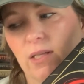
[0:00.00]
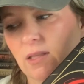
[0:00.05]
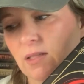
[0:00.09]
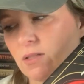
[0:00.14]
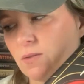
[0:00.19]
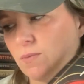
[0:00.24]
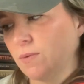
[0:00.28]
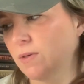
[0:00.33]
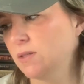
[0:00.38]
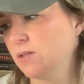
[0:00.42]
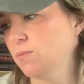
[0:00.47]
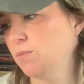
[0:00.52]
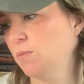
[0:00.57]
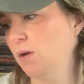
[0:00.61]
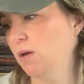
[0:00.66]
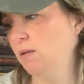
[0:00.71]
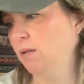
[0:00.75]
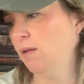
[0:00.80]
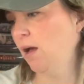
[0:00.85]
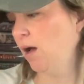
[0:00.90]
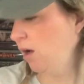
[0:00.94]
this one as
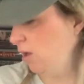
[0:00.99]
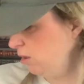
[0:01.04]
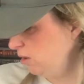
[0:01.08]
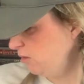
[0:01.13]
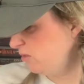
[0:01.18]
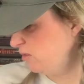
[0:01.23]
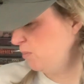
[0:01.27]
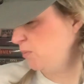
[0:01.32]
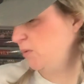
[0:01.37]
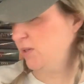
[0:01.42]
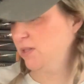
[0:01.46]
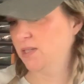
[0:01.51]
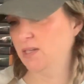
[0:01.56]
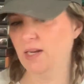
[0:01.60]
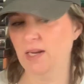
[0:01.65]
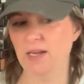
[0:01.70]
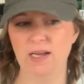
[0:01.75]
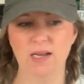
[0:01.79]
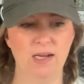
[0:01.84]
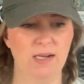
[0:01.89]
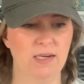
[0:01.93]
well. All the books that
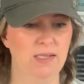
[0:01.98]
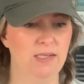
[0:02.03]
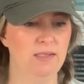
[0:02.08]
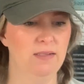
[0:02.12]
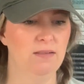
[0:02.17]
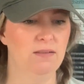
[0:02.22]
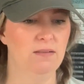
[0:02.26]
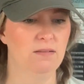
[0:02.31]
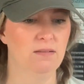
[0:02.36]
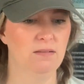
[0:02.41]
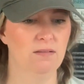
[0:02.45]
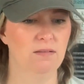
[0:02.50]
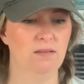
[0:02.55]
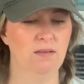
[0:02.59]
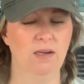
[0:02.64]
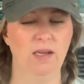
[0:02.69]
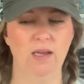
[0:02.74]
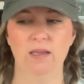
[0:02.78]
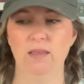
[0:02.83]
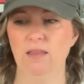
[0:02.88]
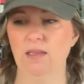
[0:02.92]
I got in,
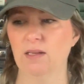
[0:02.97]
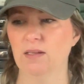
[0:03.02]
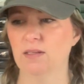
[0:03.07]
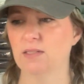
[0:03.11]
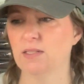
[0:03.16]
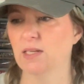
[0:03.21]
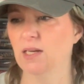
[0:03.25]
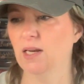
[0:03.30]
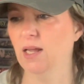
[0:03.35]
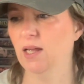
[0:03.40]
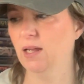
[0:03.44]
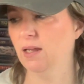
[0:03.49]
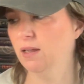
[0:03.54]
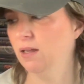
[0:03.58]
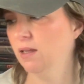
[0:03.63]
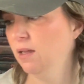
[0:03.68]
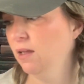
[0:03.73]
I think today,